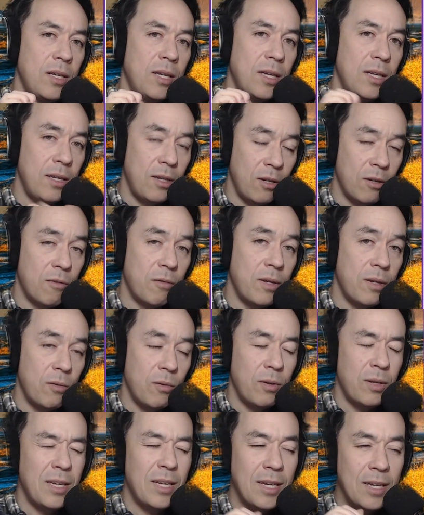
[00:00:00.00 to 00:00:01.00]

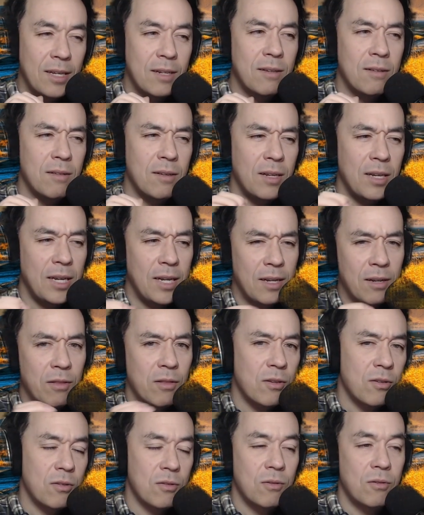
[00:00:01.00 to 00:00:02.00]
in
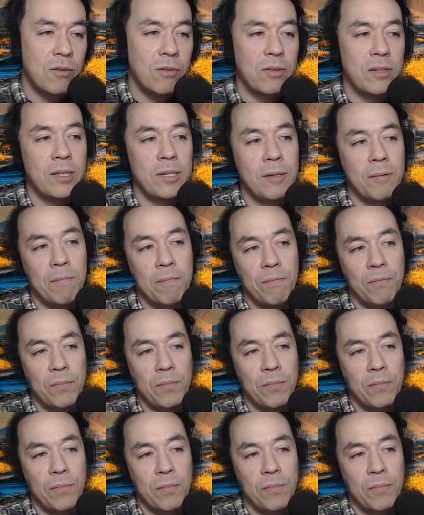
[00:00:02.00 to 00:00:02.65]
the story.